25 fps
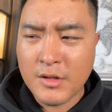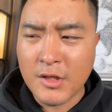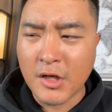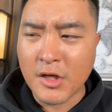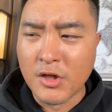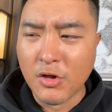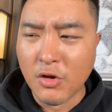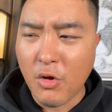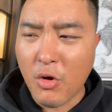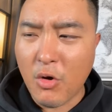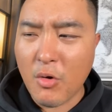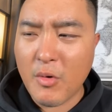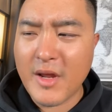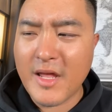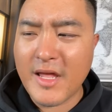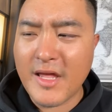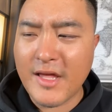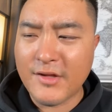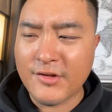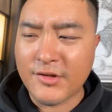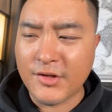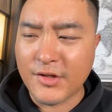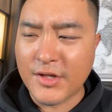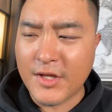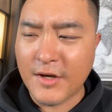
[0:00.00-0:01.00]
The glory
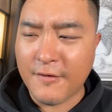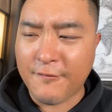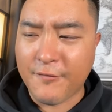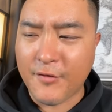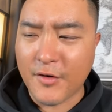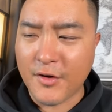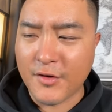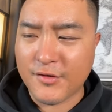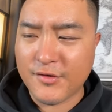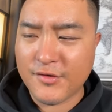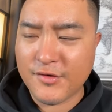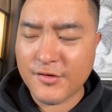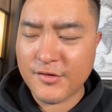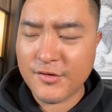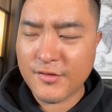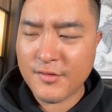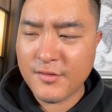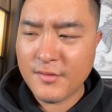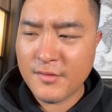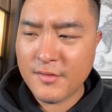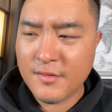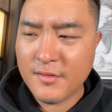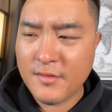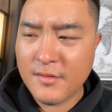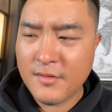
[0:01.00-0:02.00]
is a difference.
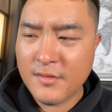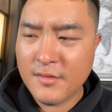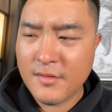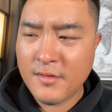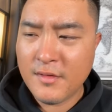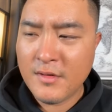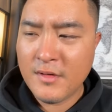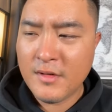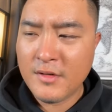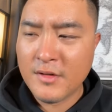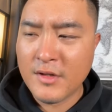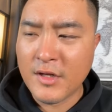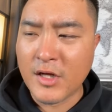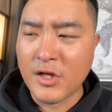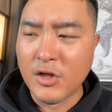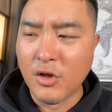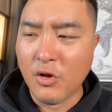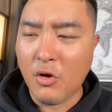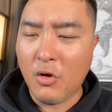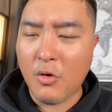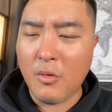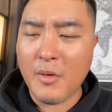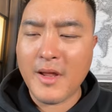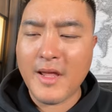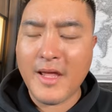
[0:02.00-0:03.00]
The
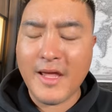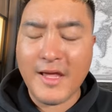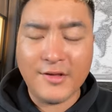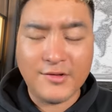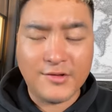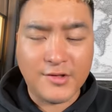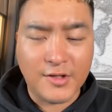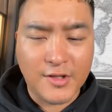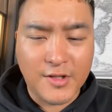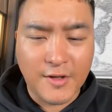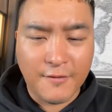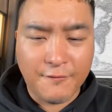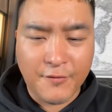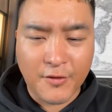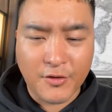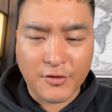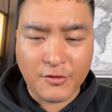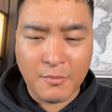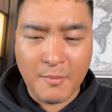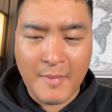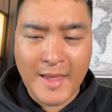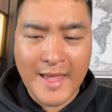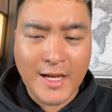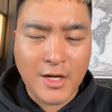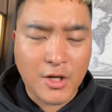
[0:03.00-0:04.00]
glory is a
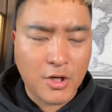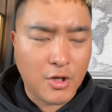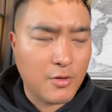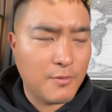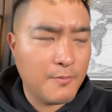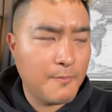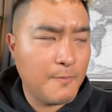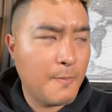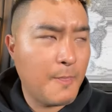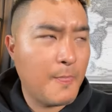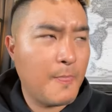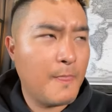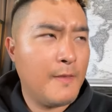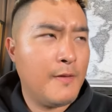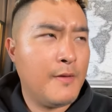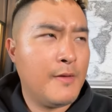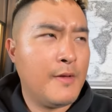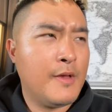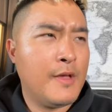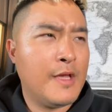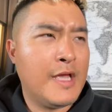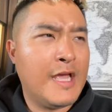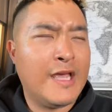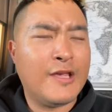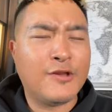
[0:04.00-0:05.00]
difference maker.
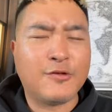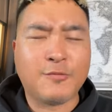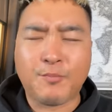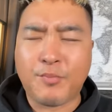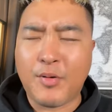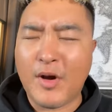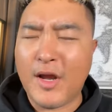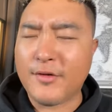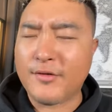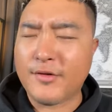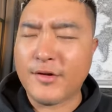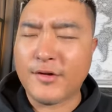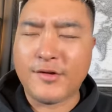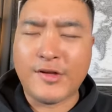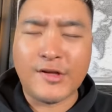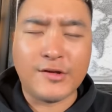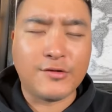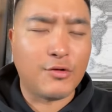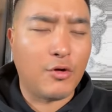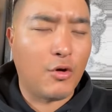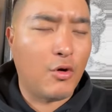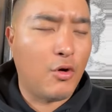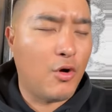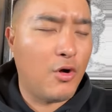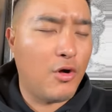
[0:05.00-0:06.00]
His presence,
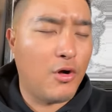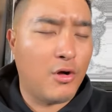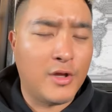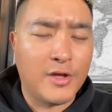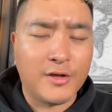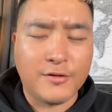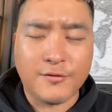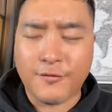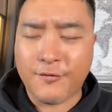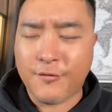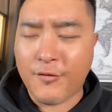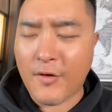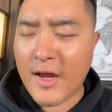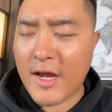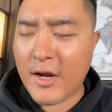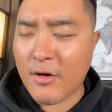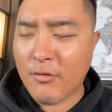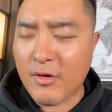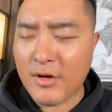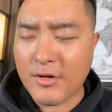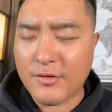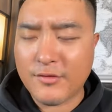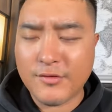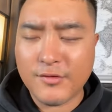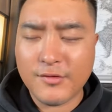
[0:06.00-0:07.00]
his oil, his
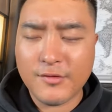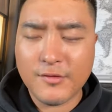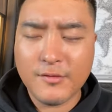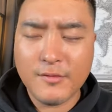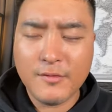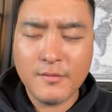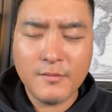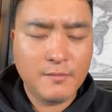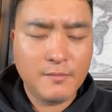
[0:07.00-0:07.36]
fragrance.